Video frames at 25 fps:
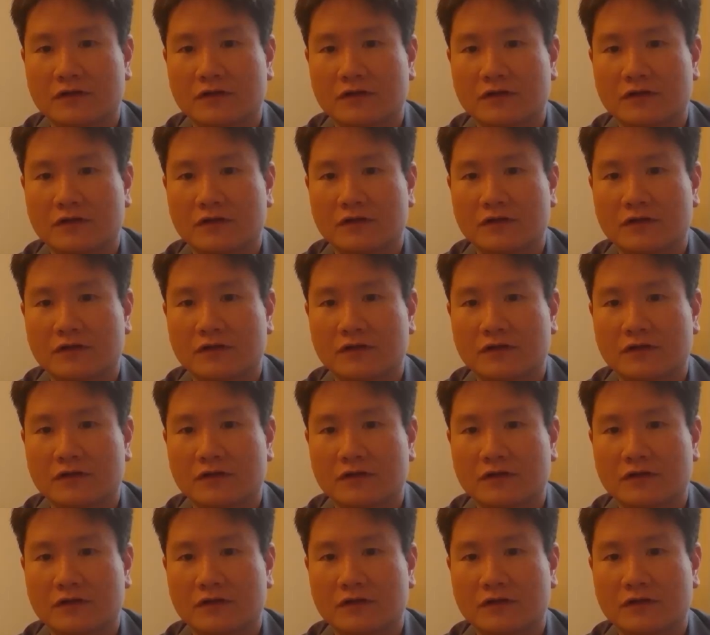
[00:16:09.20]
career ahead of
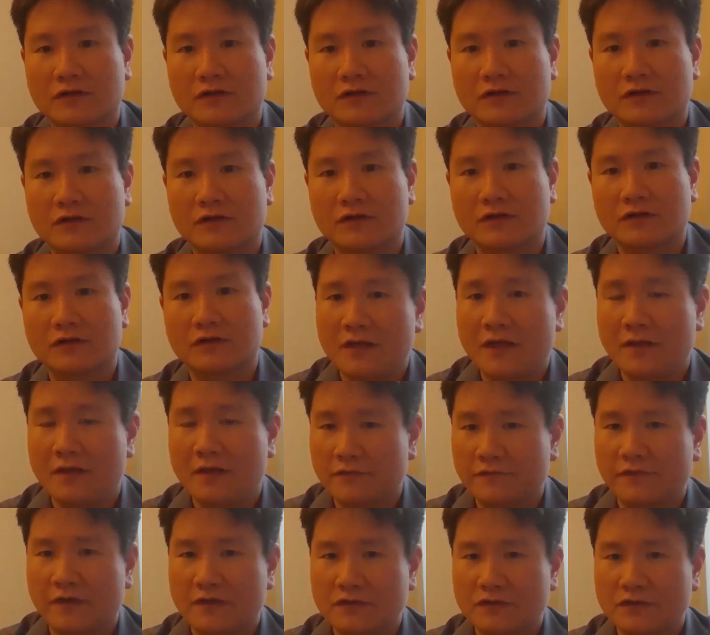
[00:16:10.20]
you in accounting.
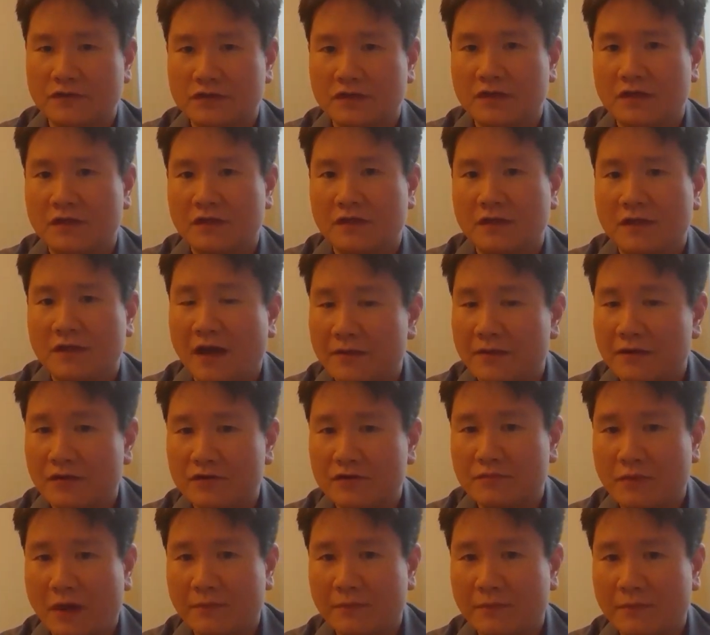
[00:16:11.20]
So, do you have academically and
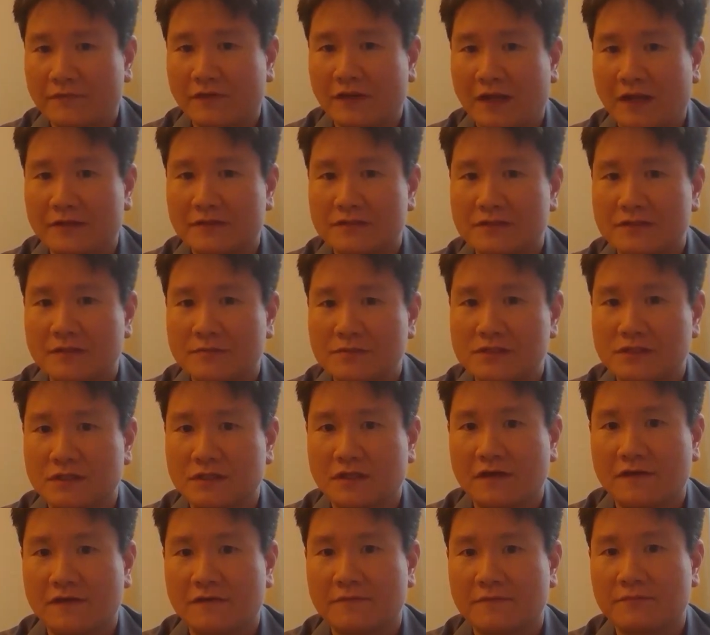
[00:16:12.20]
professionally? I know you
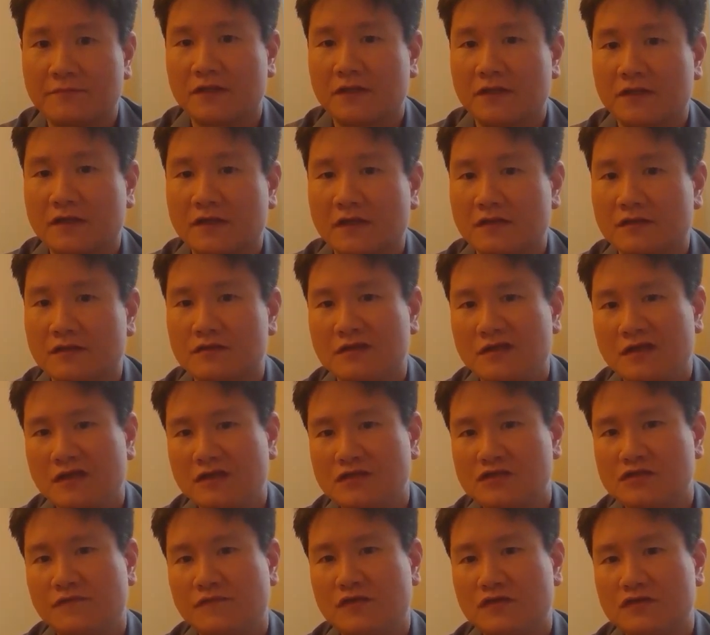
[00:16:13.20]
probably have a lot of tips to give,
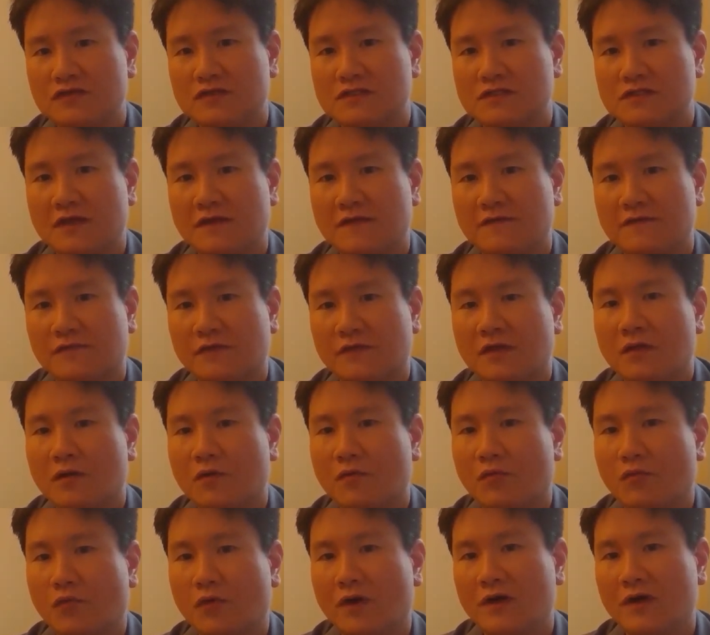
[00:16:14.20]
but could each of you just
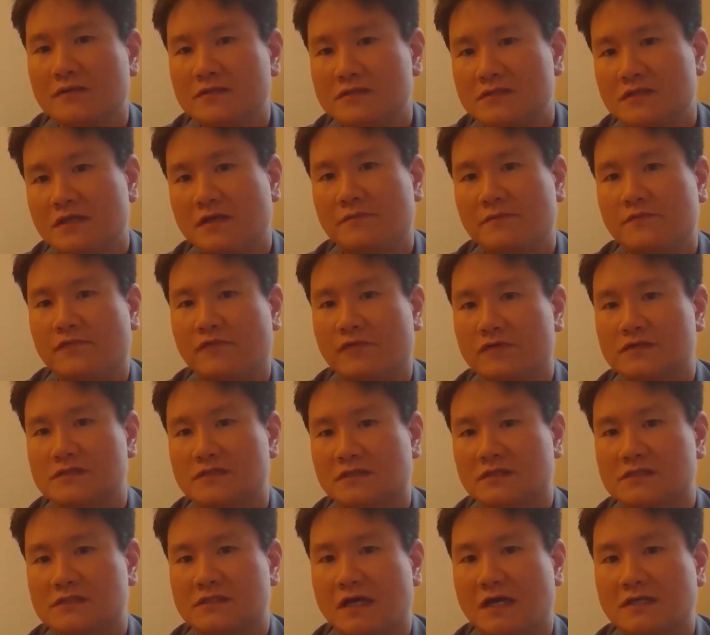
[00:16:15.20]
give one tip for
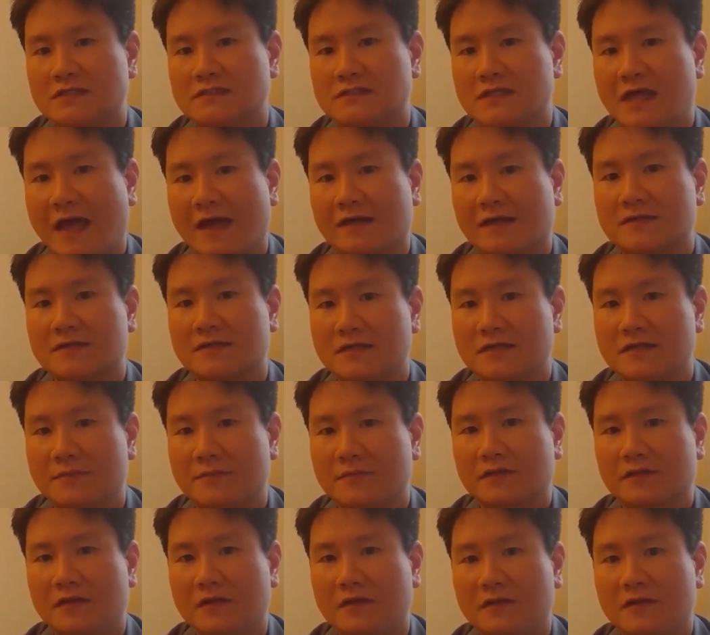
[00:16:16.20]
success
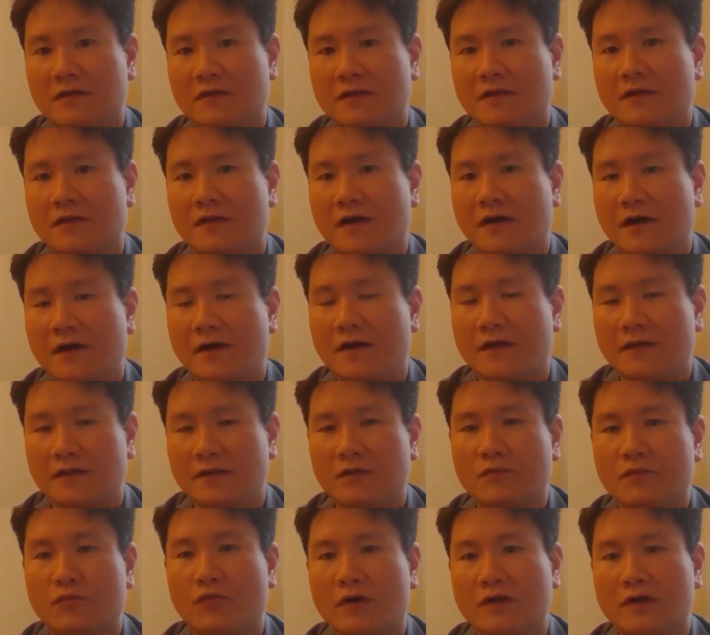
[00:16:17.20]
academically, and
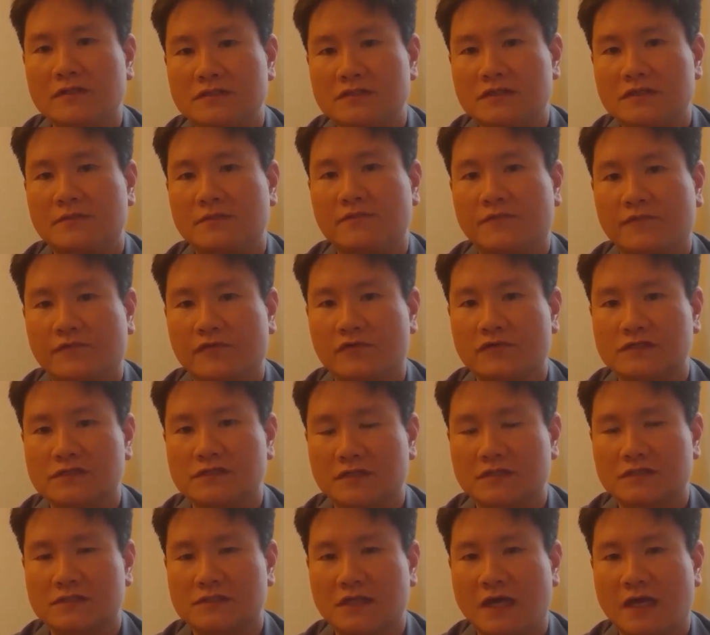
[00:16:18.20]
then one tip for
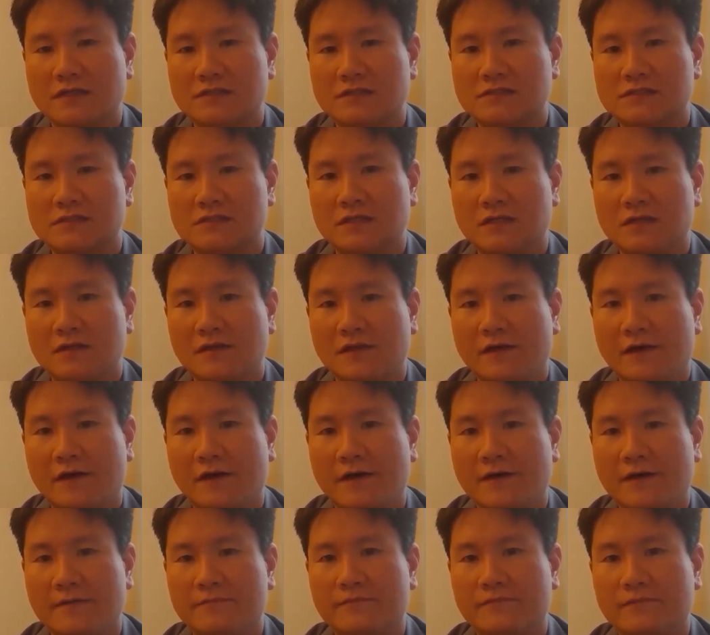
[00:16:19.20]
success
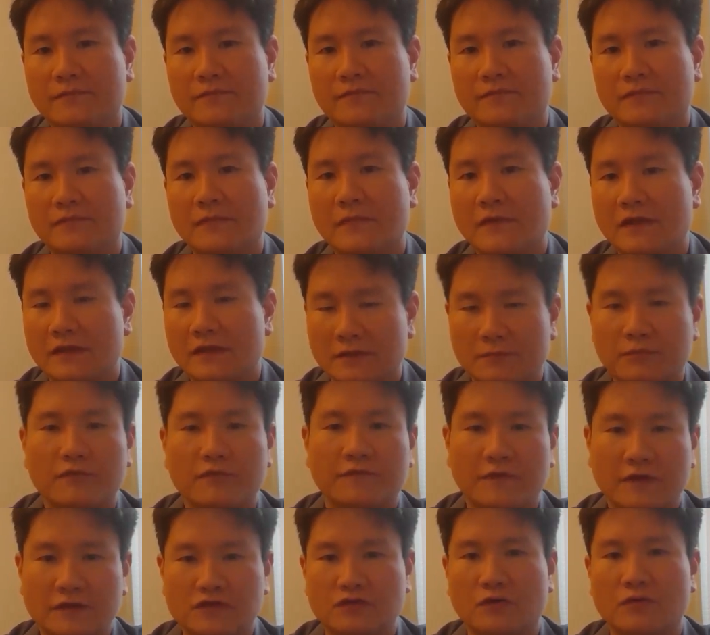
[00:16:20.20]
in the
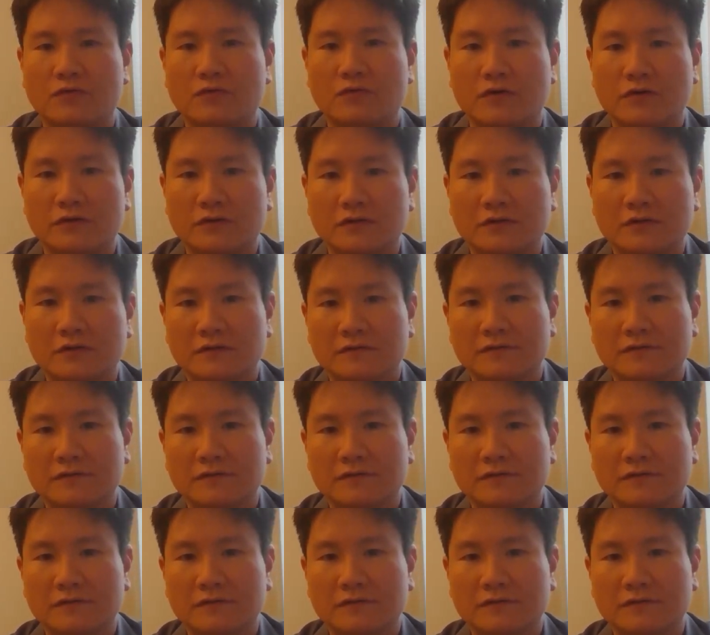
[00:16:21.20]
professional world?